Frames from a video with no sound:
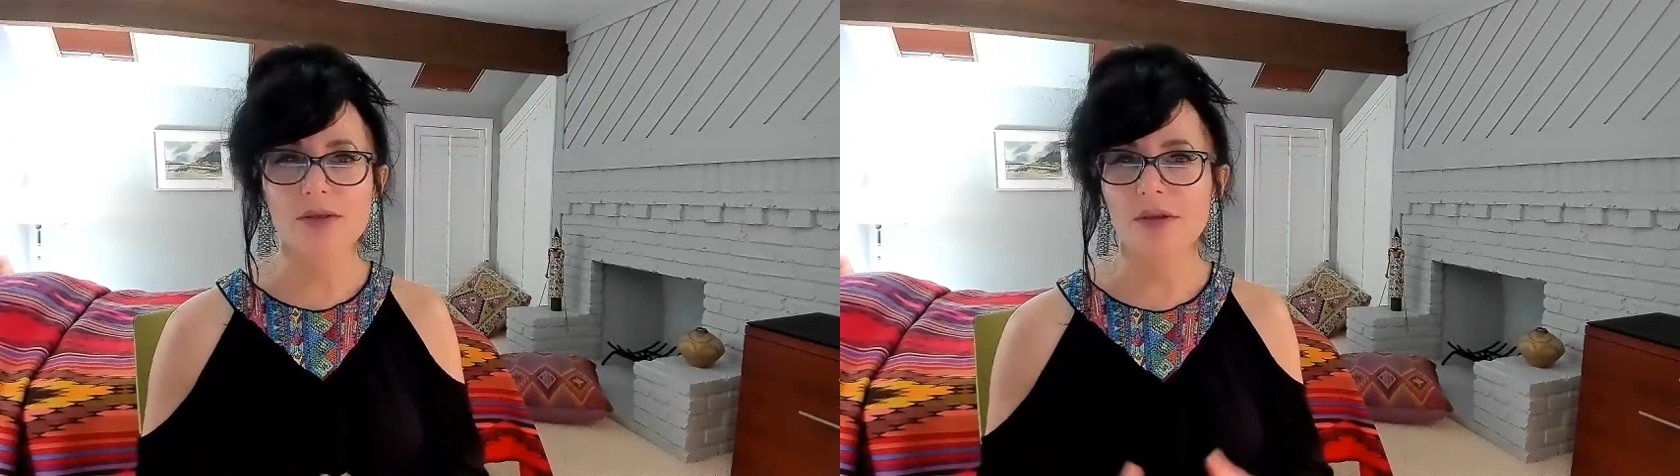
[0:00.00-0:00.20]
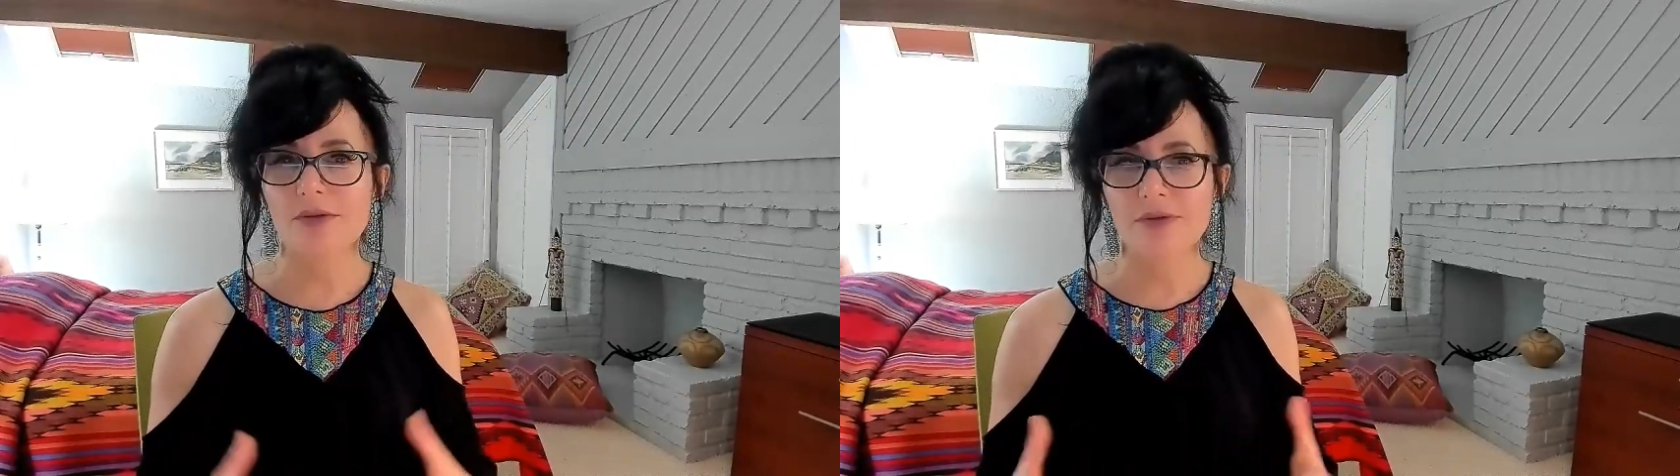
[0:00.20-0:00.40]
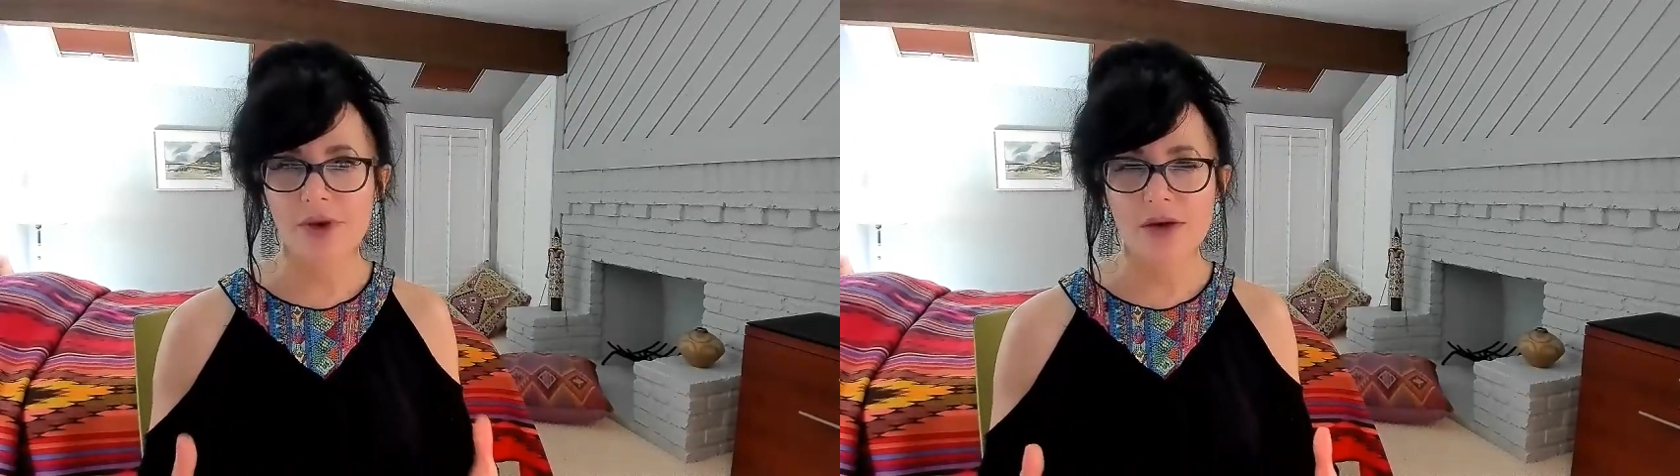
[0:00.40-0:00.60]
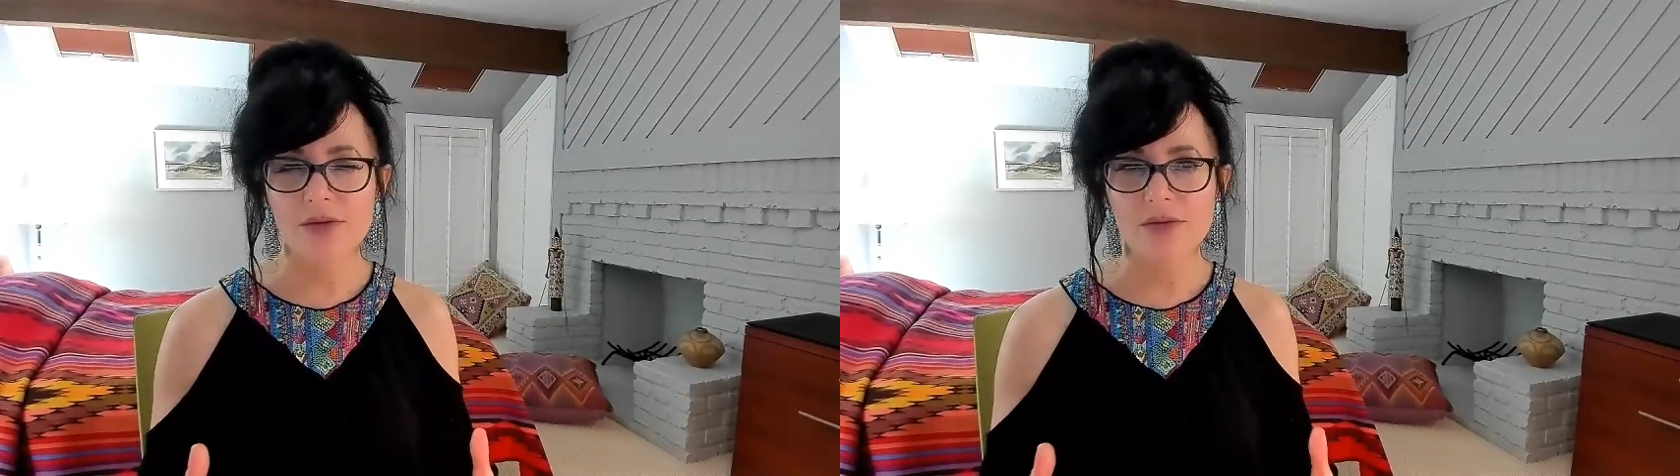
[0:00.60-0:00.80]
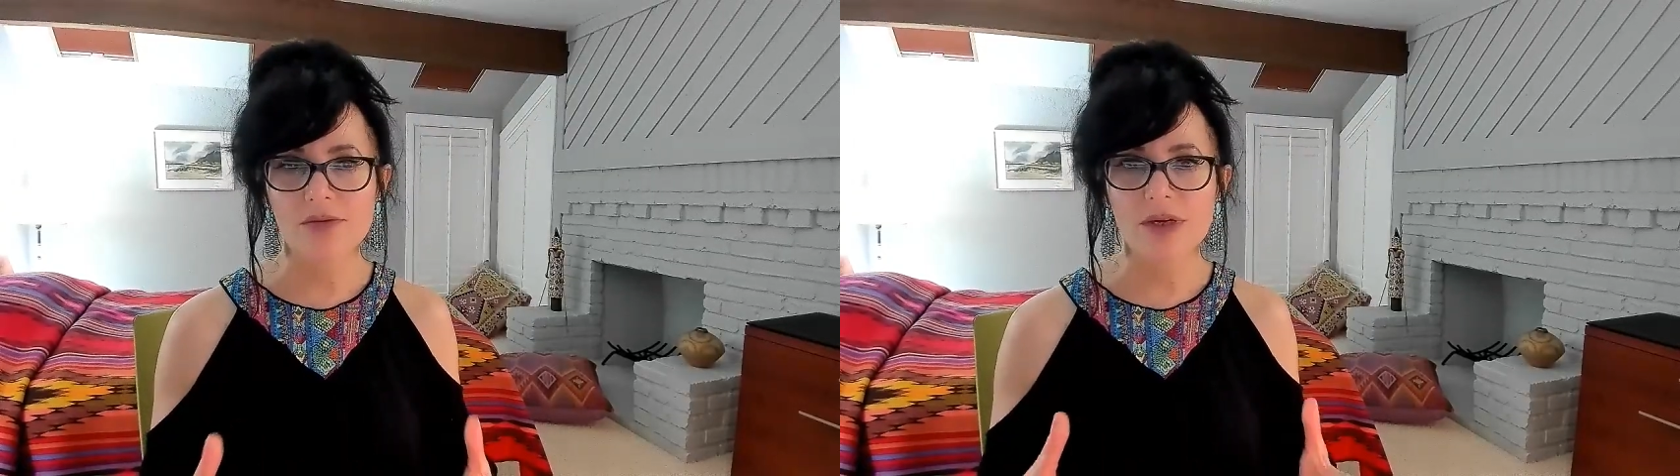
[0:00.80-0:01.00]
to have found